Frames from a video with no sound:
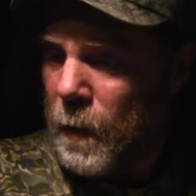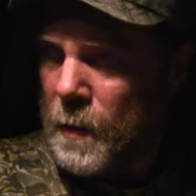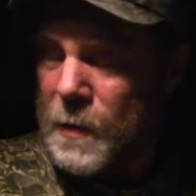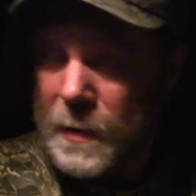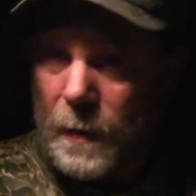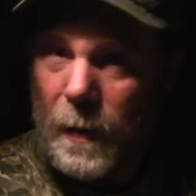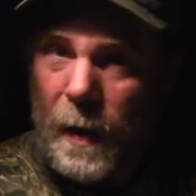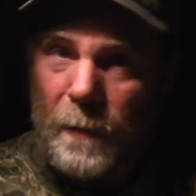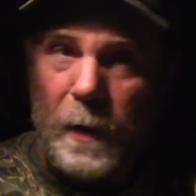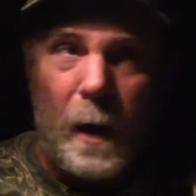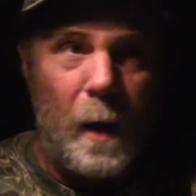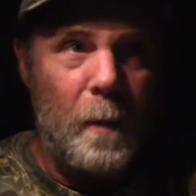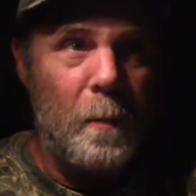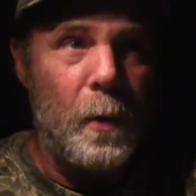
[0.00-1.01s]
Still haven't
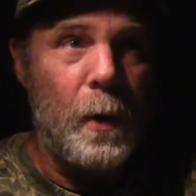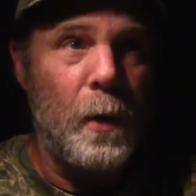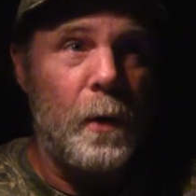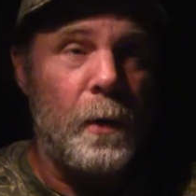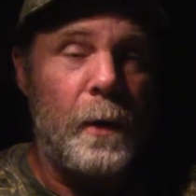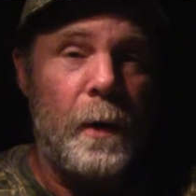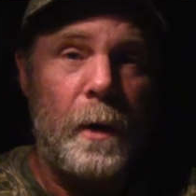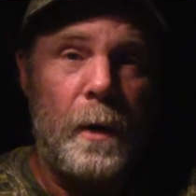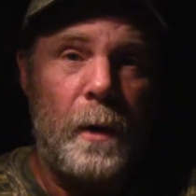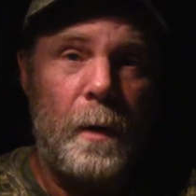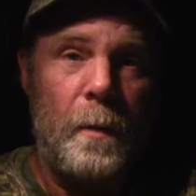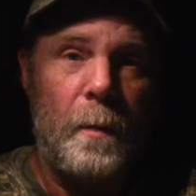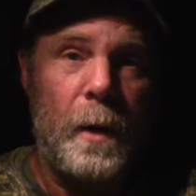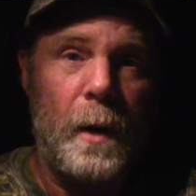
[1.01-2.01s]
got a bird,
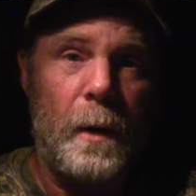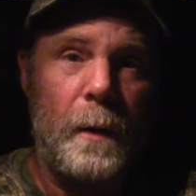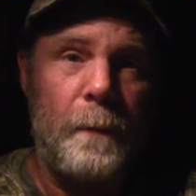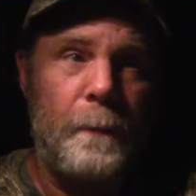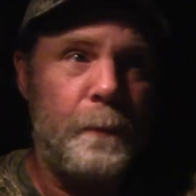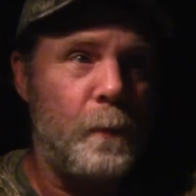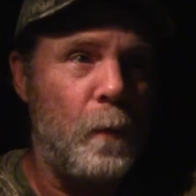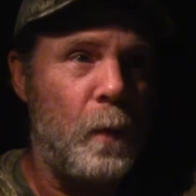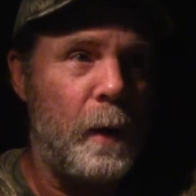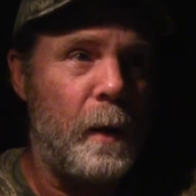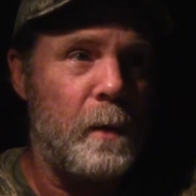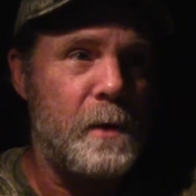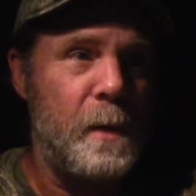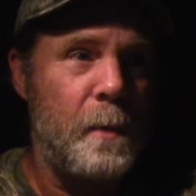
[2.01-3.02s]
but when
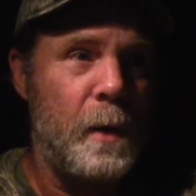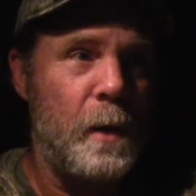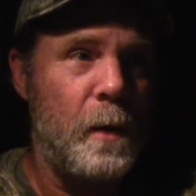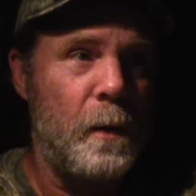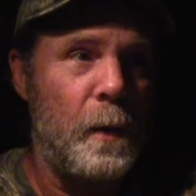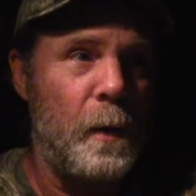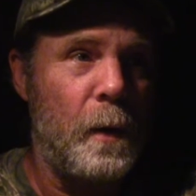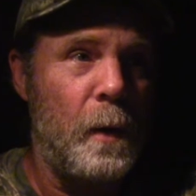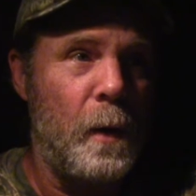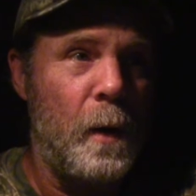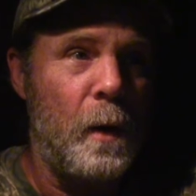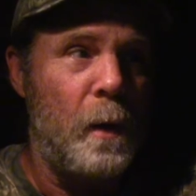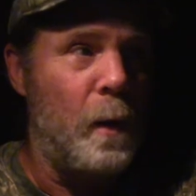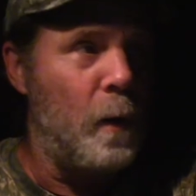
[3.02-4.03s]
I was up here
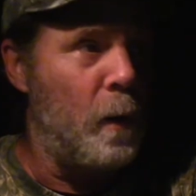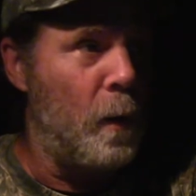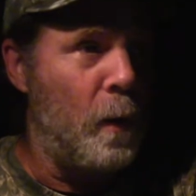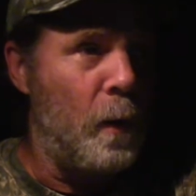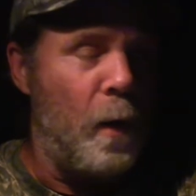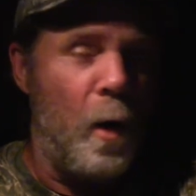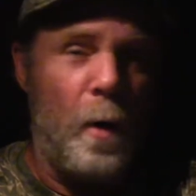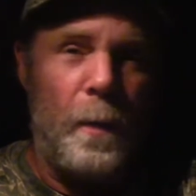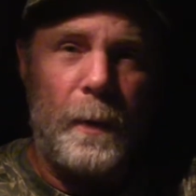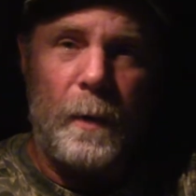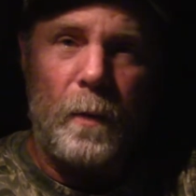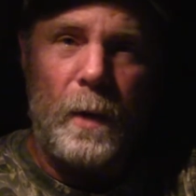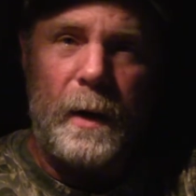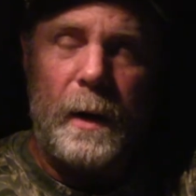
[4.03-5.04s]

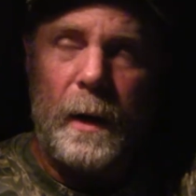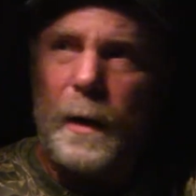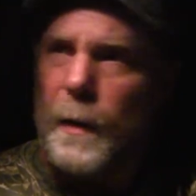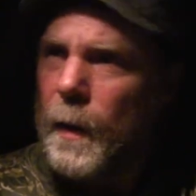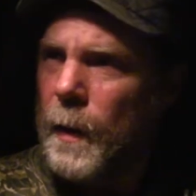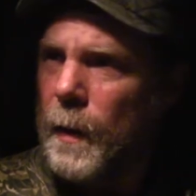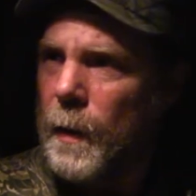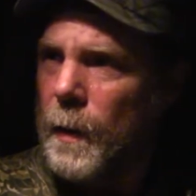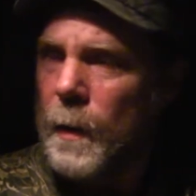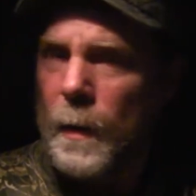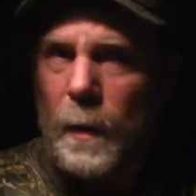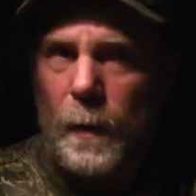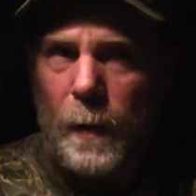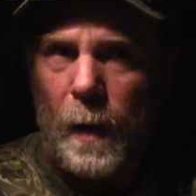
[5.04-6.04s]
opening weekend,
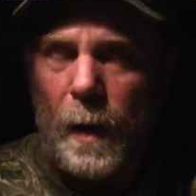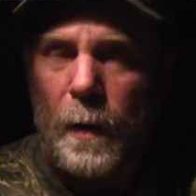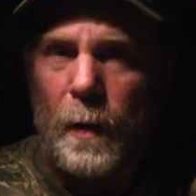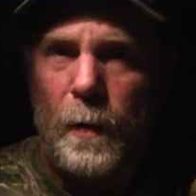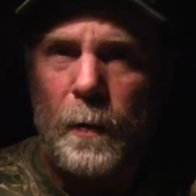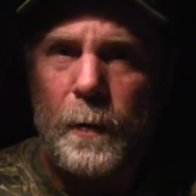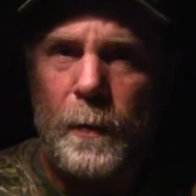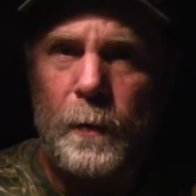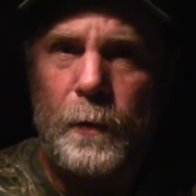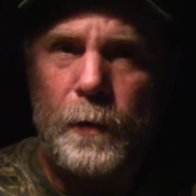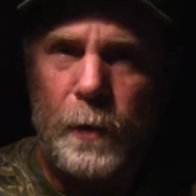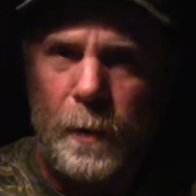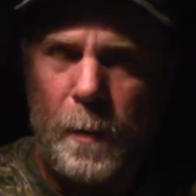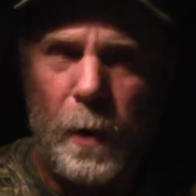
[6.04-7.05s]
I heard
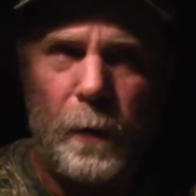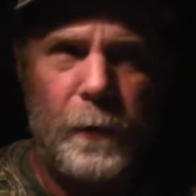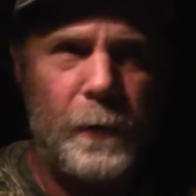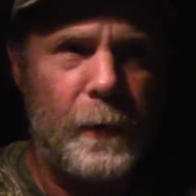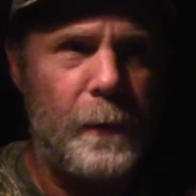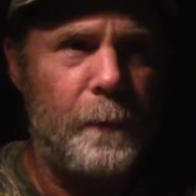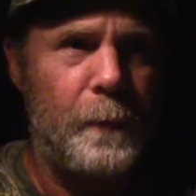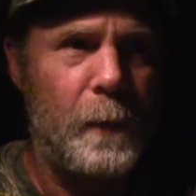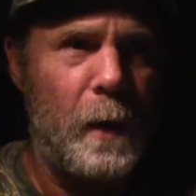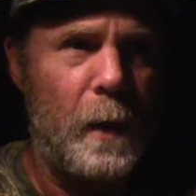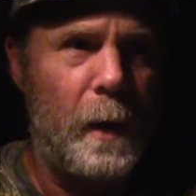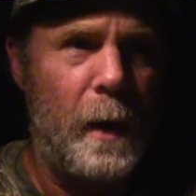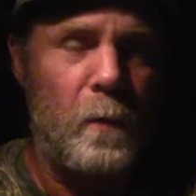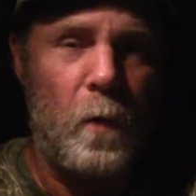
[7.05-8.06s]
2 birds.
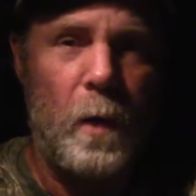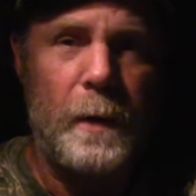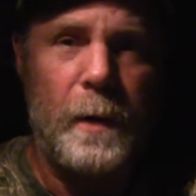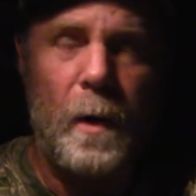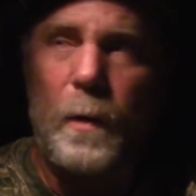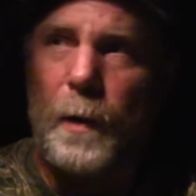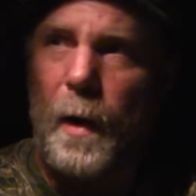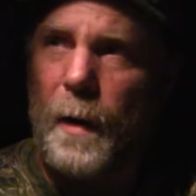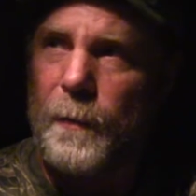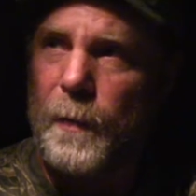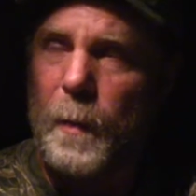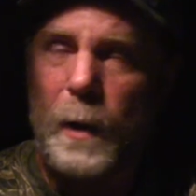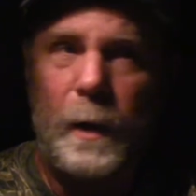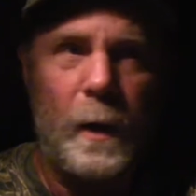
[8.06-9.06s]
I had one going off
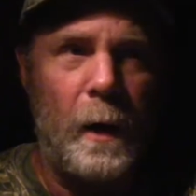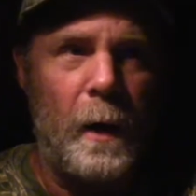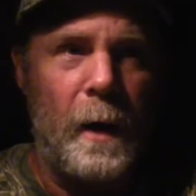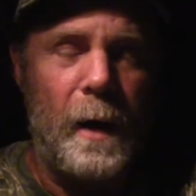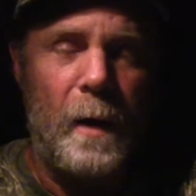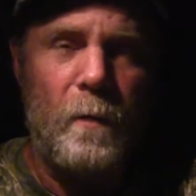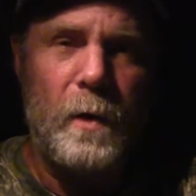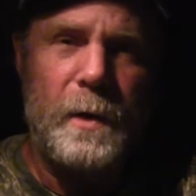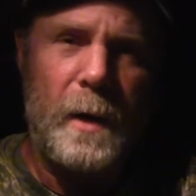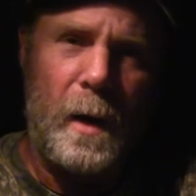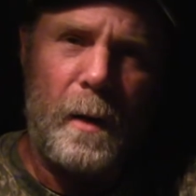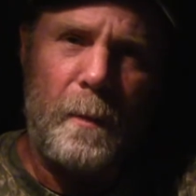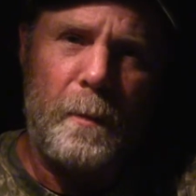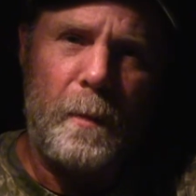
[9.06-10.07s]
at me. Every
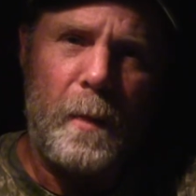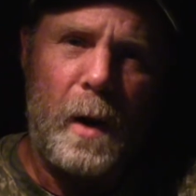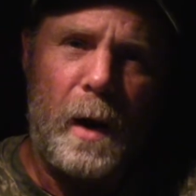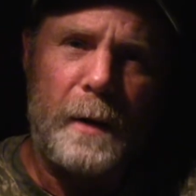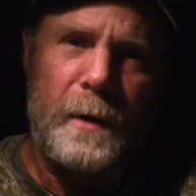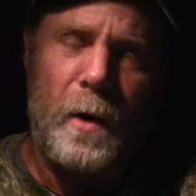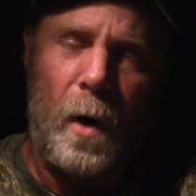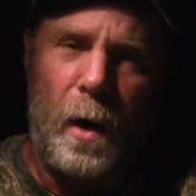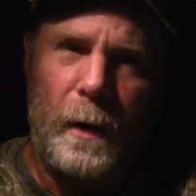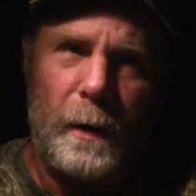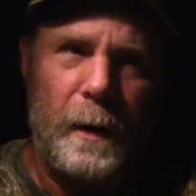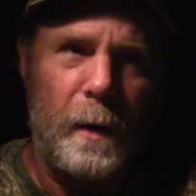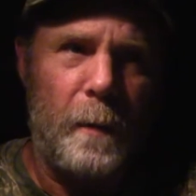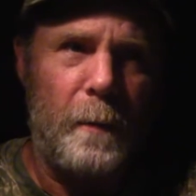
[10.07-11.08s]
time I'd call
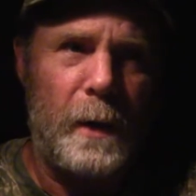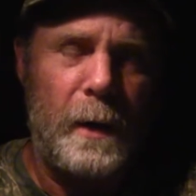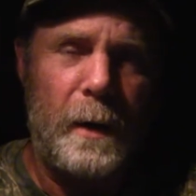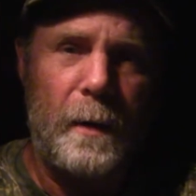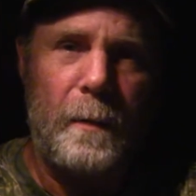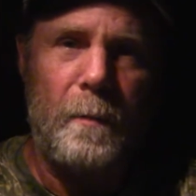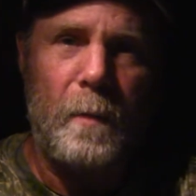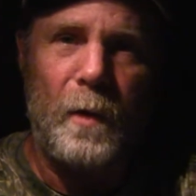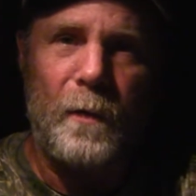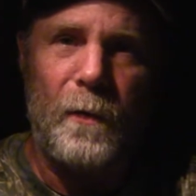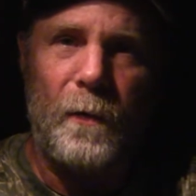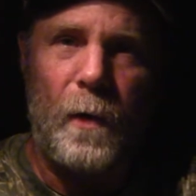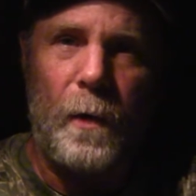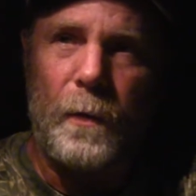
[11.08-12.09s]
at him, he'd move
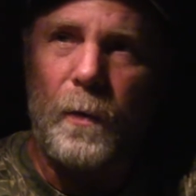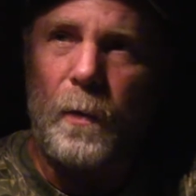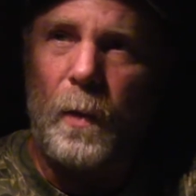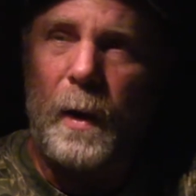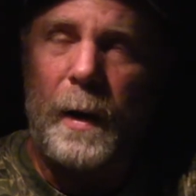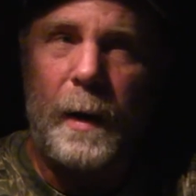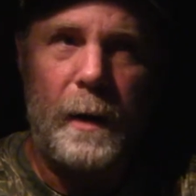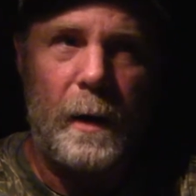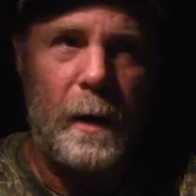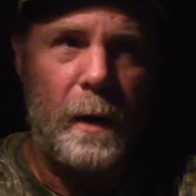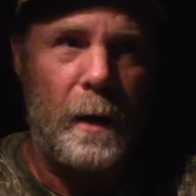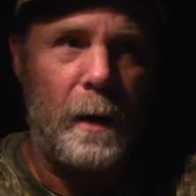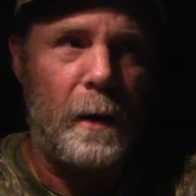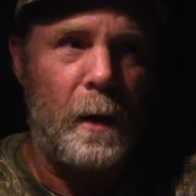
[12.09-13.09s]
farther away.
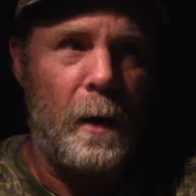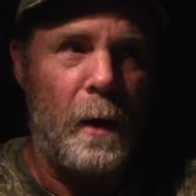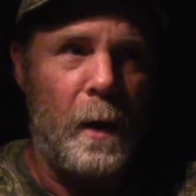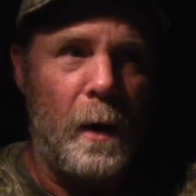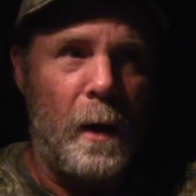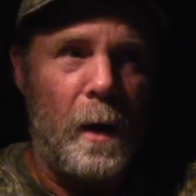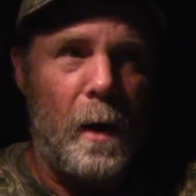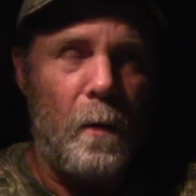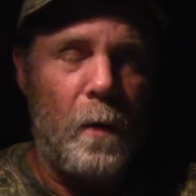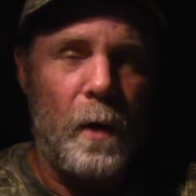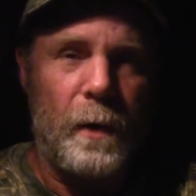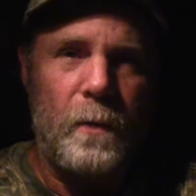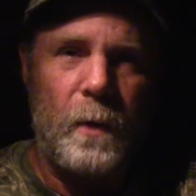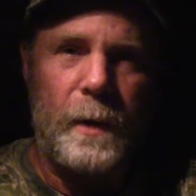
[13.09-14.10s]
And I
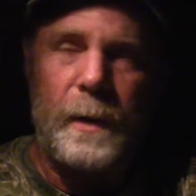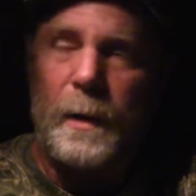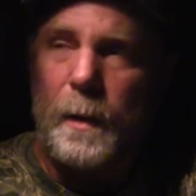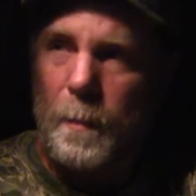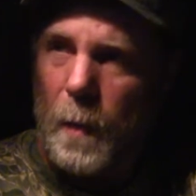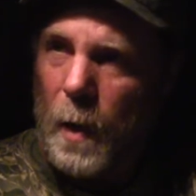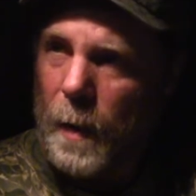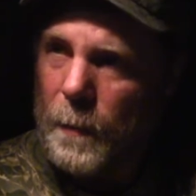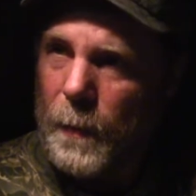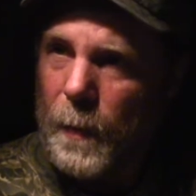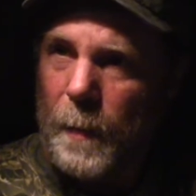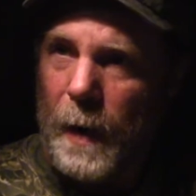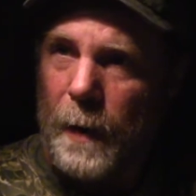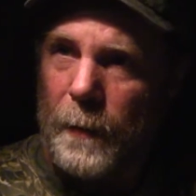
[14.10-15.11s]
worked with him up
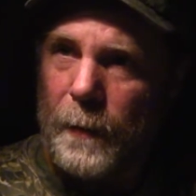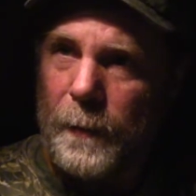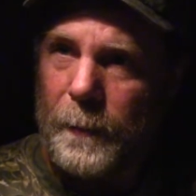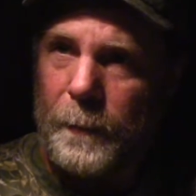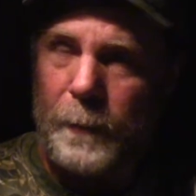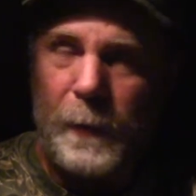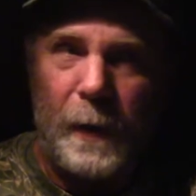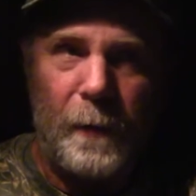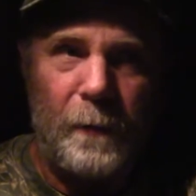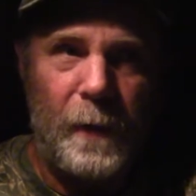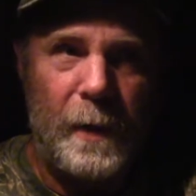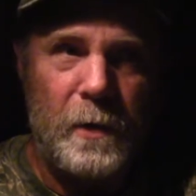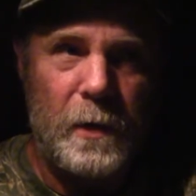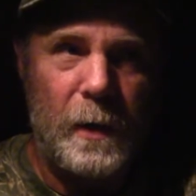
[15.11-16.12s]
the mountain and
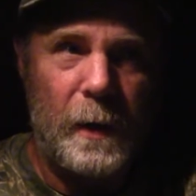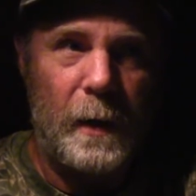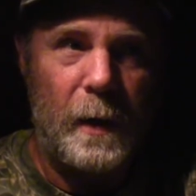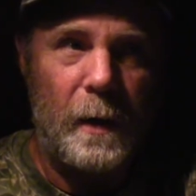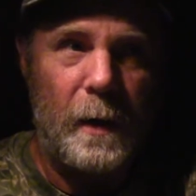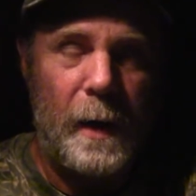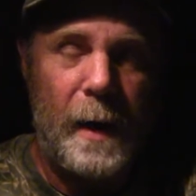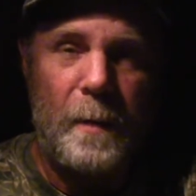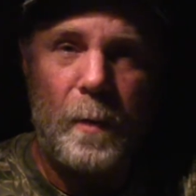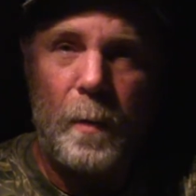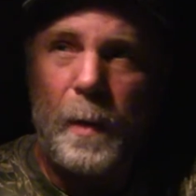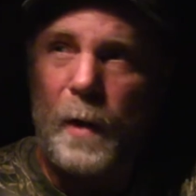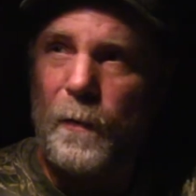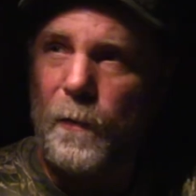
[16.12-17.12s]
eventually had him
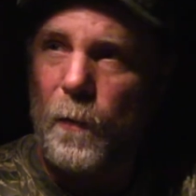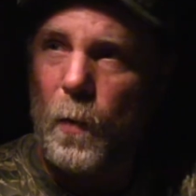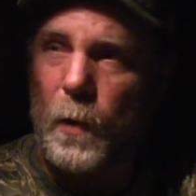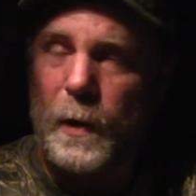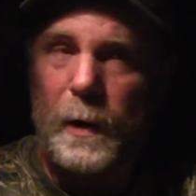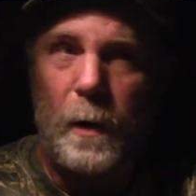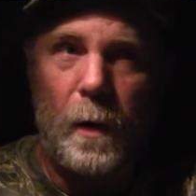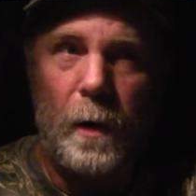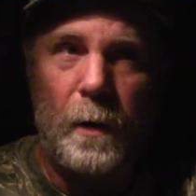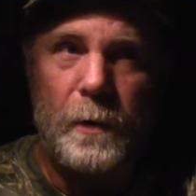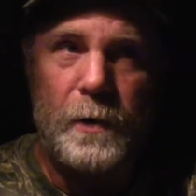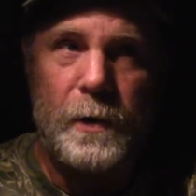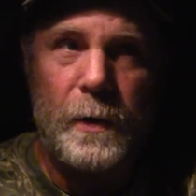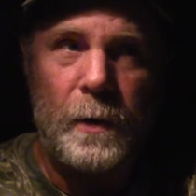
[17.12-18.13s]
about 40
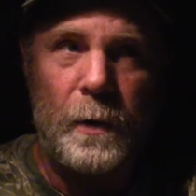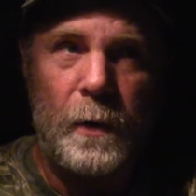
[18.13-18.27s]
yards.